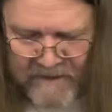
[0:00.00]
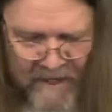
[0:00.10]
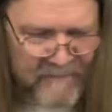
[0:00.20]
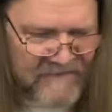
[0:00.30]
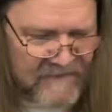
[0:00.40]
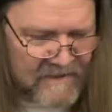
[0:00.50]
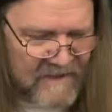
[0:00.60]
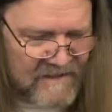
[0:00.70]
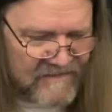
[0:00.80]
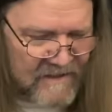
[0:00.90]
cups and
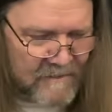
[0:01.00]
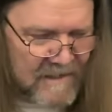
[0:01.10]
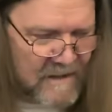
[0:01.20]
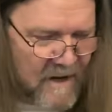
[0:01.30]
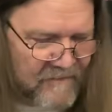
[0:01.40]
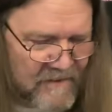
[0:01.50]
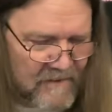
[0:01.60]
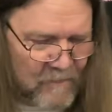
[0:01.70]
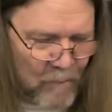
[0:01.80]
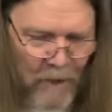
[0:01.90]
they just come in offering
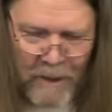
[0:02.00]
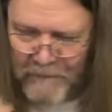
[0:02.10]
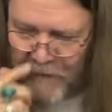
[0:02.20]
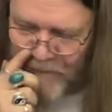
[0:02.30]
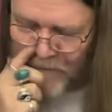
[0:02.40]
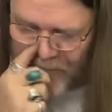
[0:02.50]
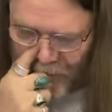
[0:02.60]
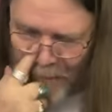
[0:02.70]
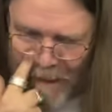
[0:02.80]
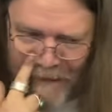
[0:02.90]
you the wand because you're
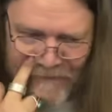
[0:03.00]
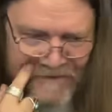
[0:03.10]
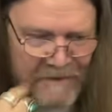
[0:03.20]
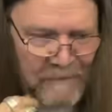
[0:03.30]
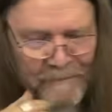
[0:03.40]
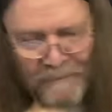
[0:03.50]
so passionate?